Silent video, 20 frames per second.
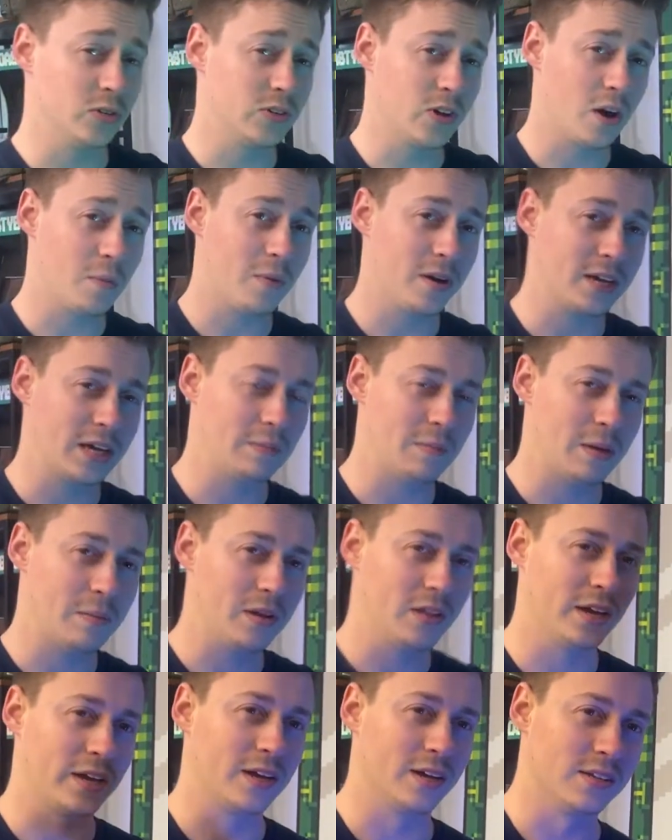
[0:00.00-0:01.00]
Dart Monkey, maybe
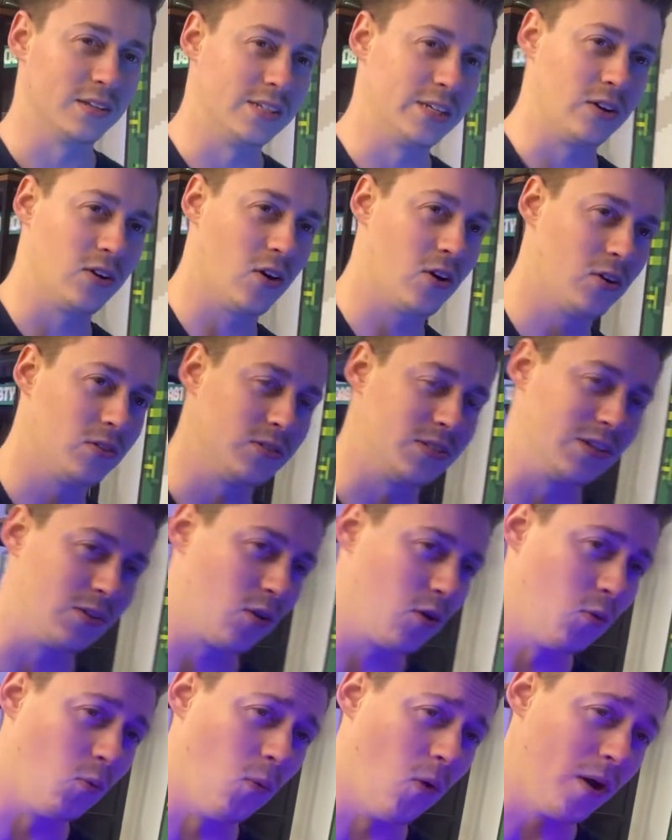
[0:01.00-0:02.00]
like a zero
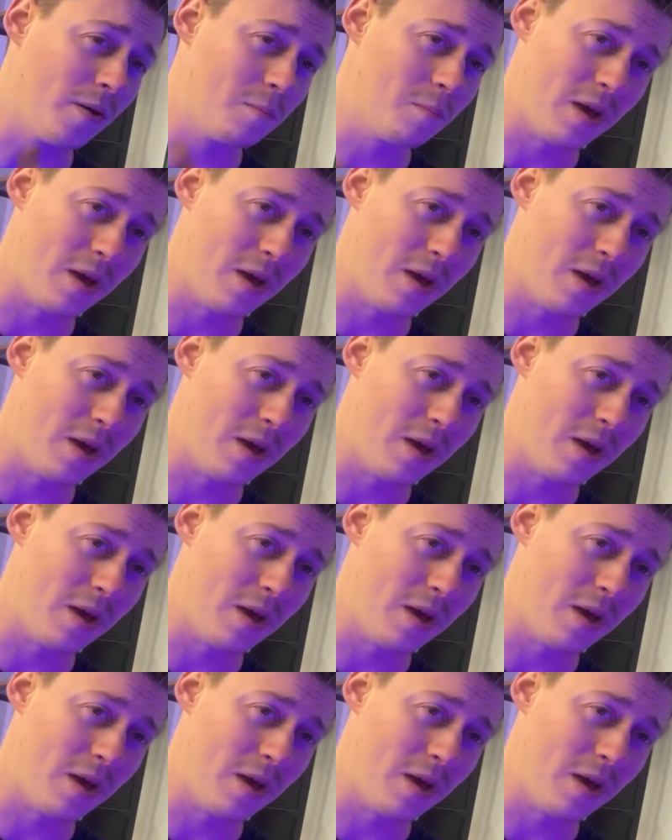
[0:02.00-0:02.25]
zero one